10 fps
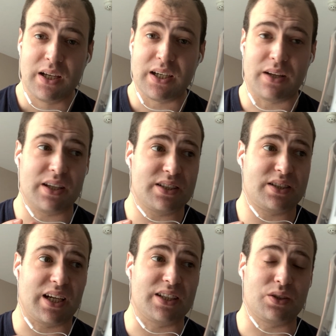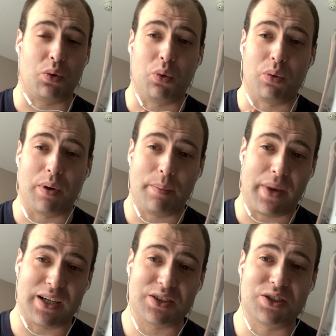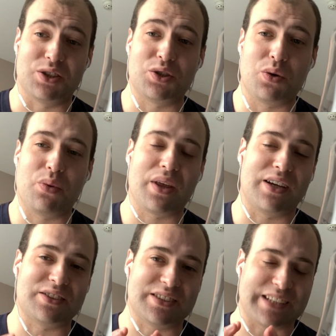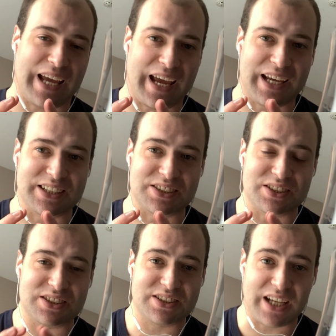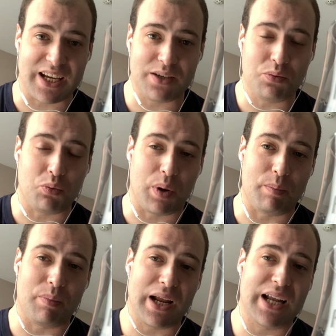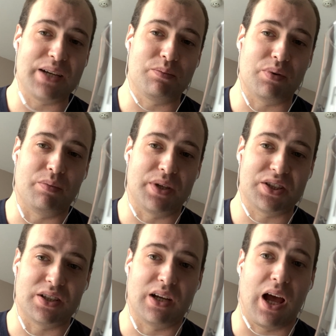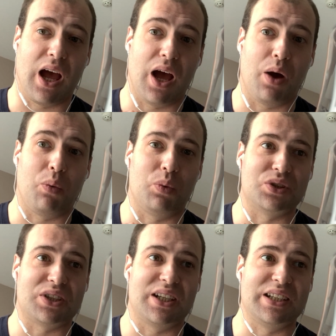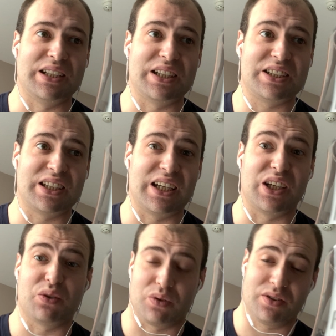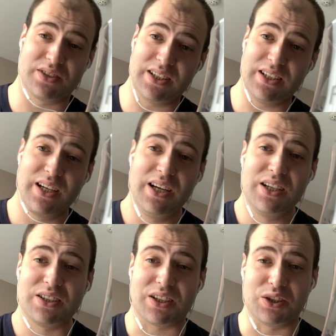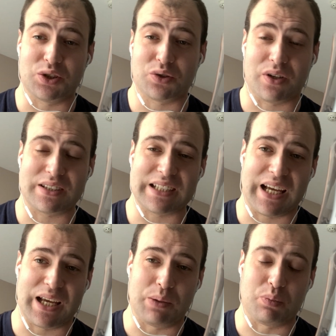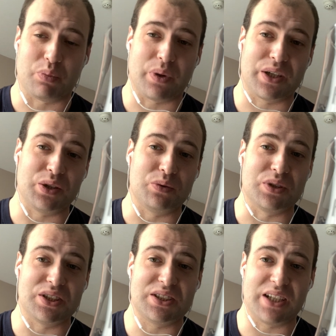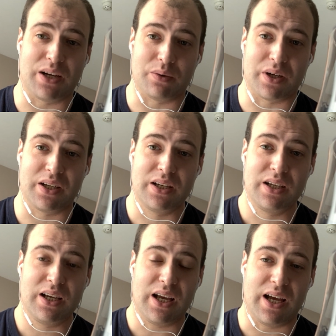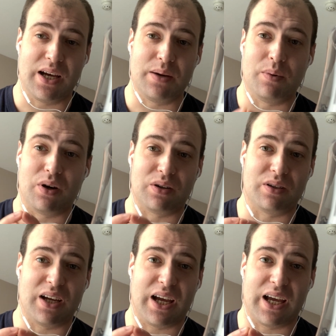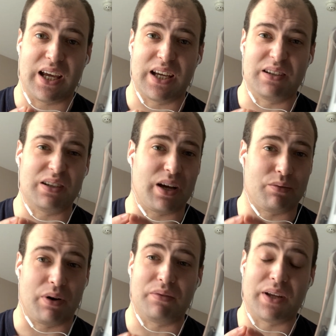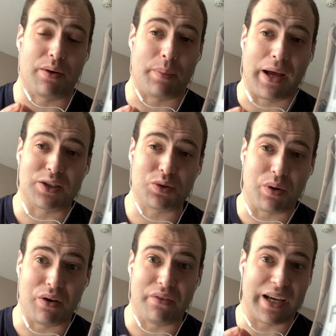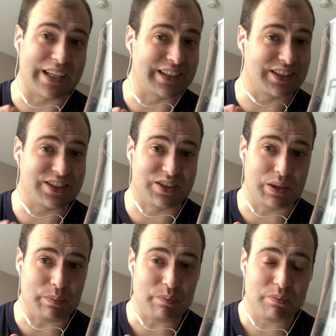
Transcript: Now this dates all the way back to 2010, when planning permission was initially granted to construct a brand new distillery on a roughly about 12-acre site.